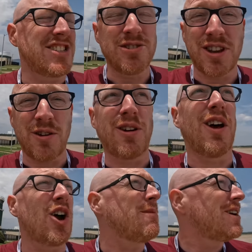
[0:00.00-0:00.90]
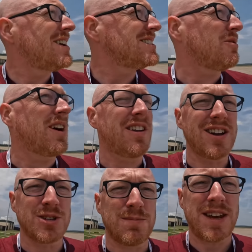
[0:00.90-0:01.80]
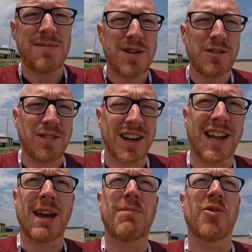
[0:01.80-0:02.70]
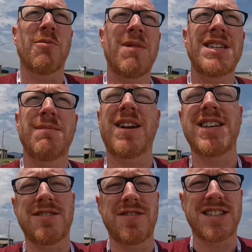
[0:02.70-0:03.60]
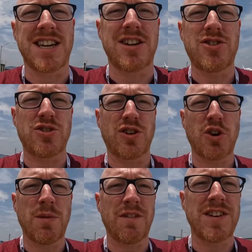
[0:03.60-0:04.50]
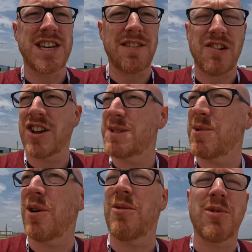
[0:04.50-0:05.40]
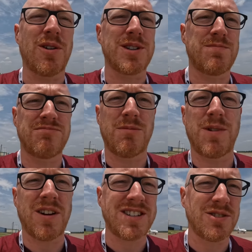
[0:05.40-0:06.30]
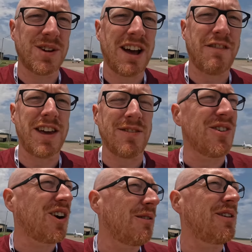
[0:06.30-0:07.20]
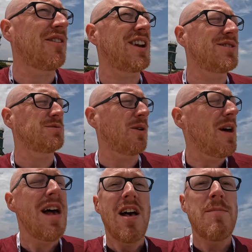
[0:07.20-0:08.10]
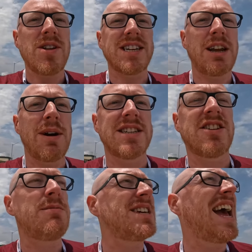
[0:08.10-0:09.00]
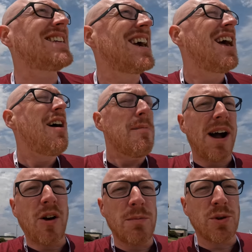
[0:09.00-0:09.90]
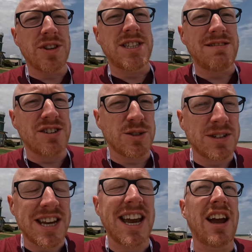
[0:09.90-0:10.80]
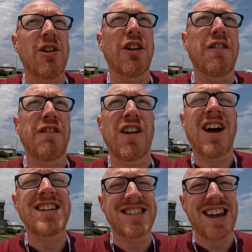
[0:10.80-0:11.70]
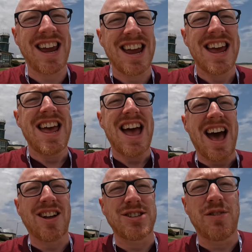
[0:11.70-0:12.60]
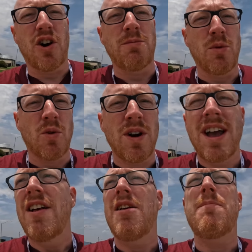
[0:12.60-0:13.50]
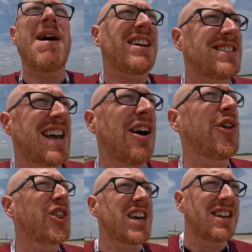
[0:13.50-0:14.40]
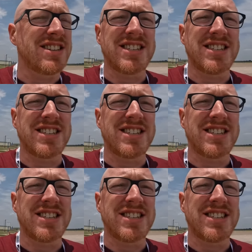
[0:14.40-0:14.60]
southern Oklahoma, it's quite nice up here. Beautiful little airport, amazing place to visit. You should come and visit if you're in this part of the world. It's a proper nice little cafe they've got going on here as well. But anyway, it's time to get back on board the Cirrus because we're taking another flight today out of Ardmore, back south into